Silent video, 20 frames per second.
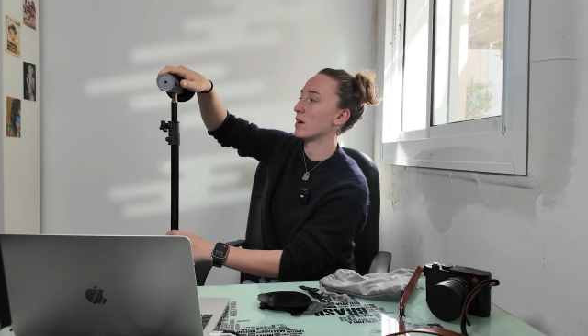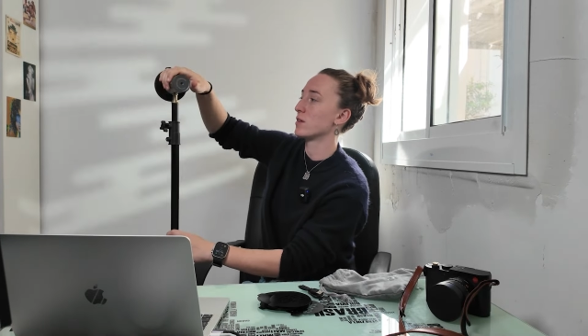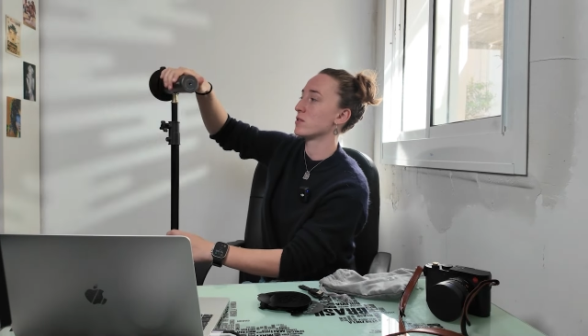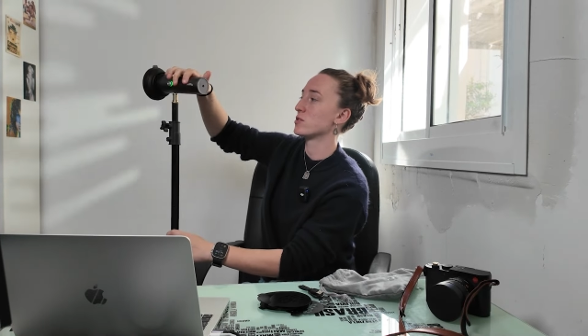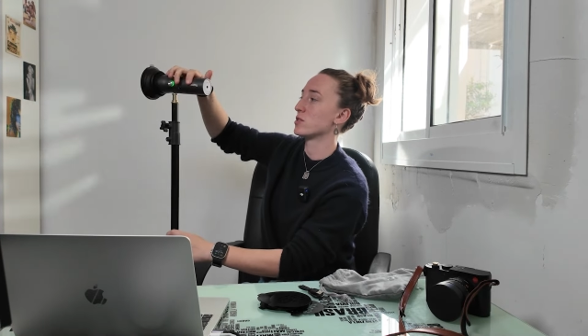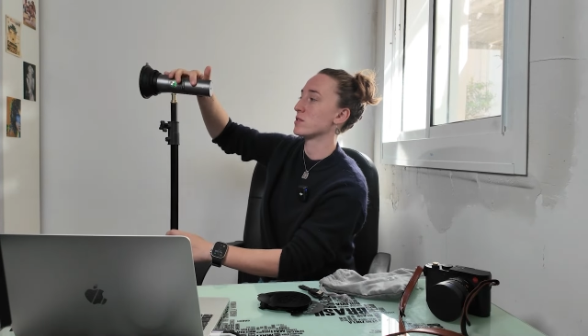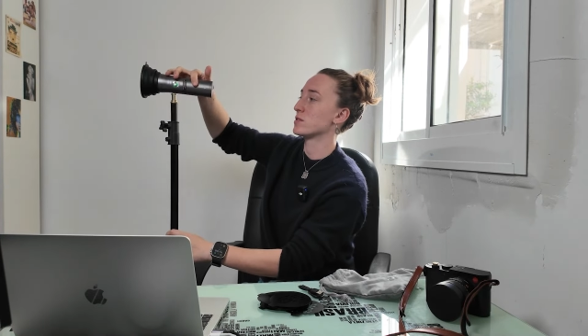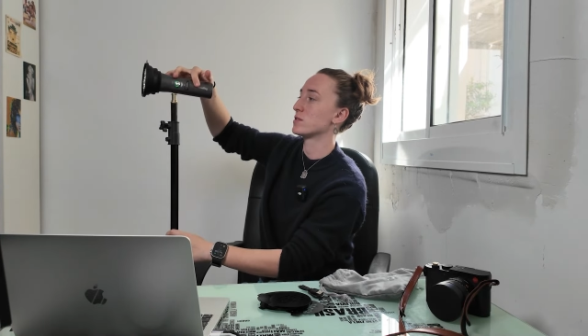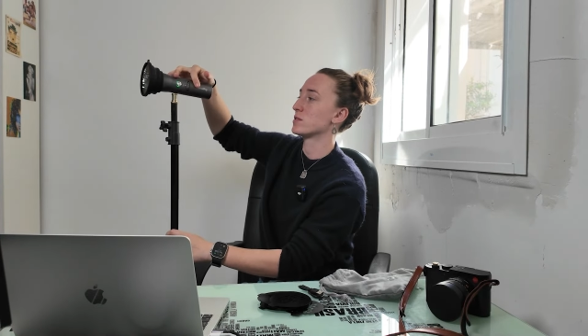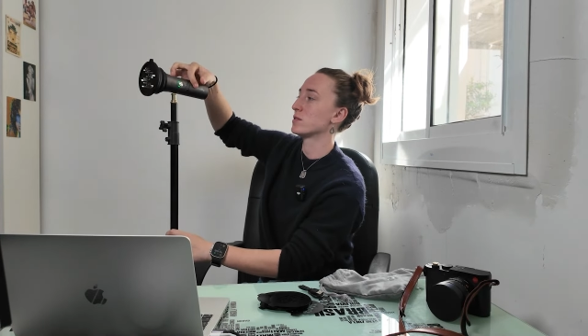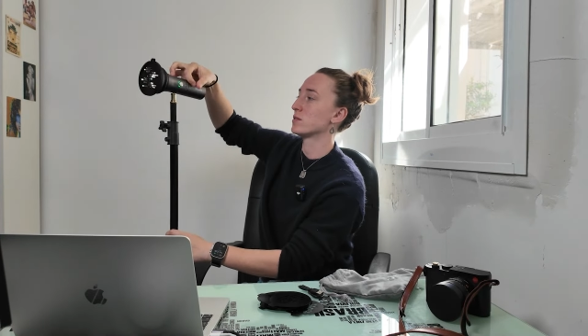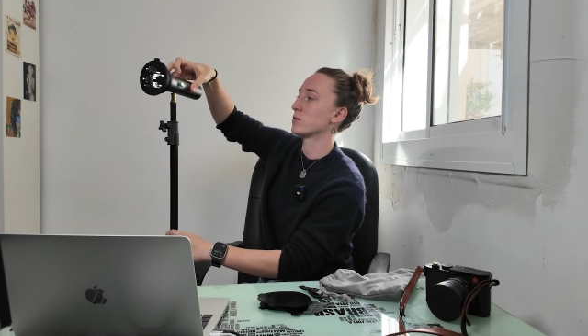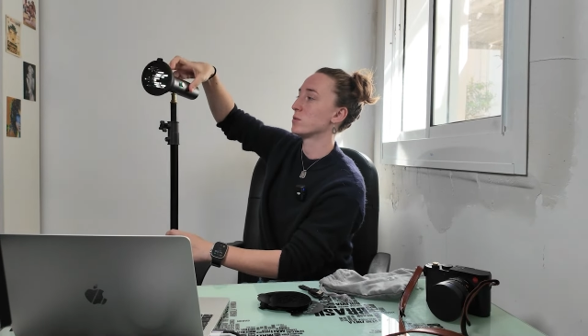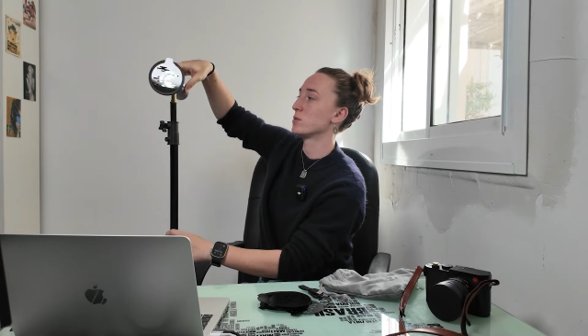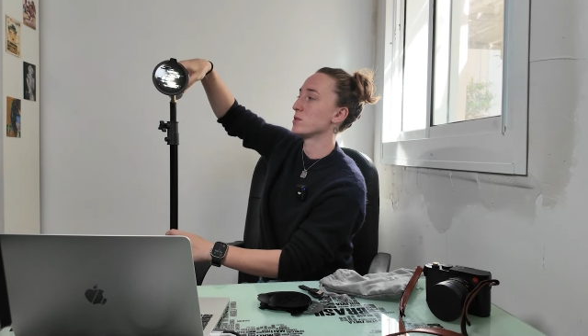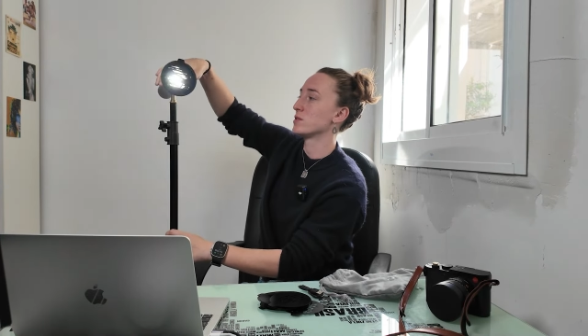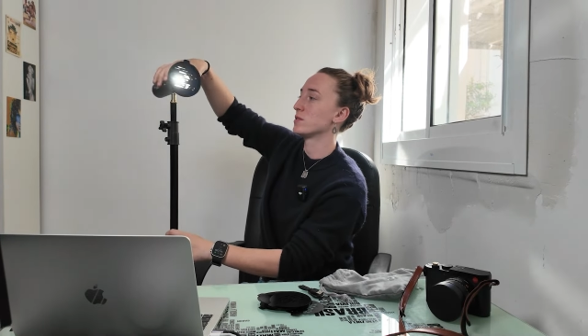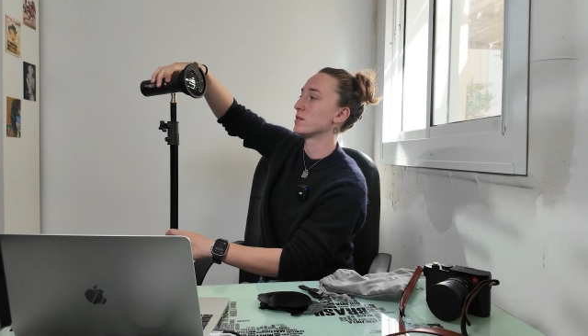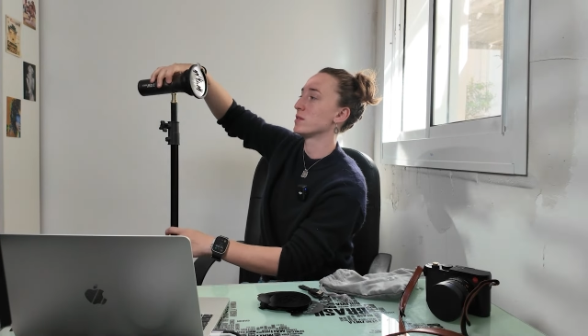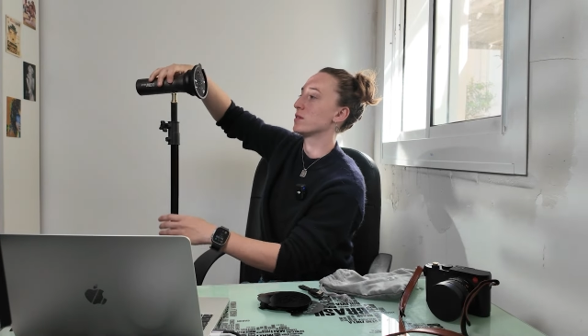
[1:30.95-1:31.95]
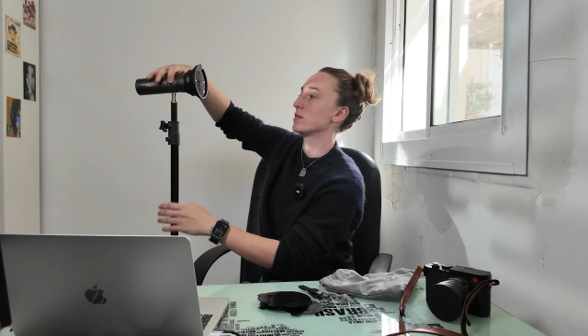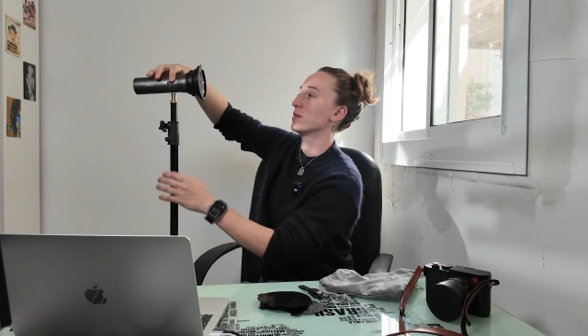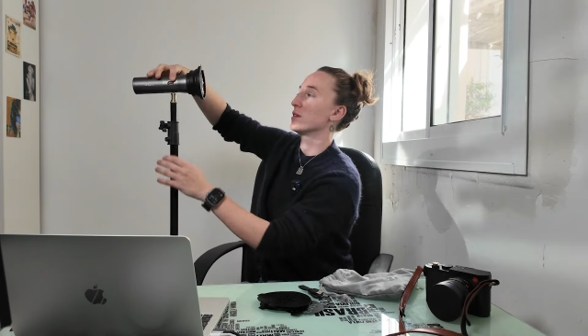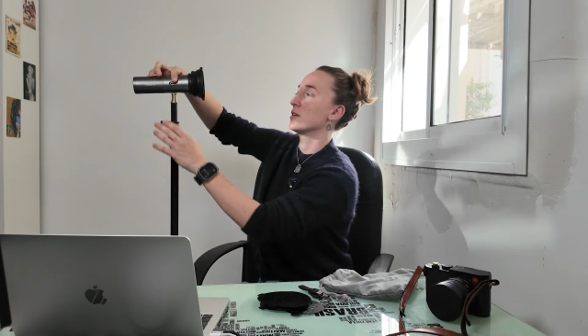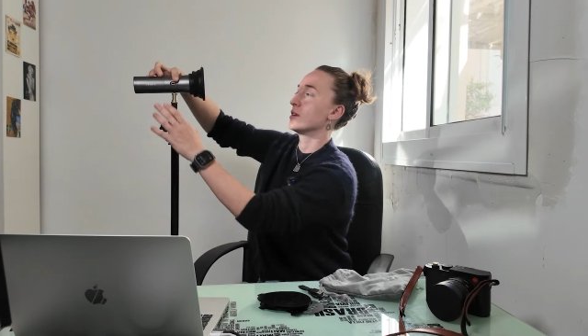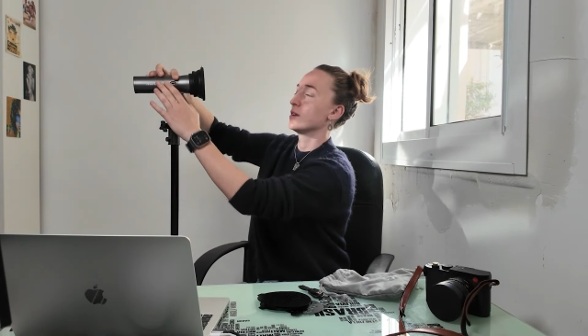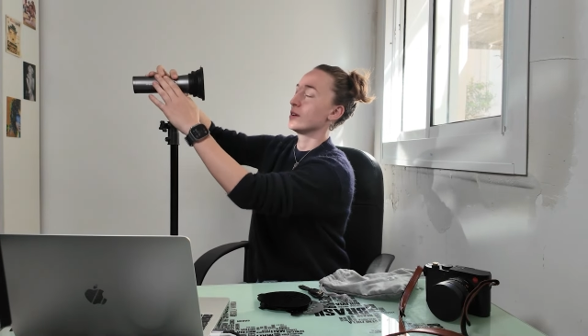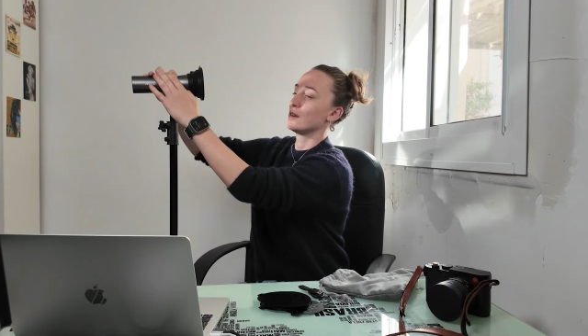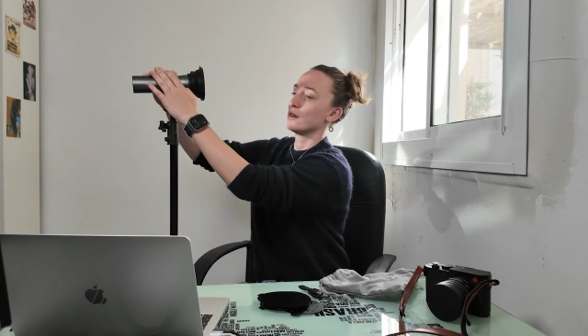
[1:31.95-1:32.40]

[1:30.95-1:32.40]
I just twist it.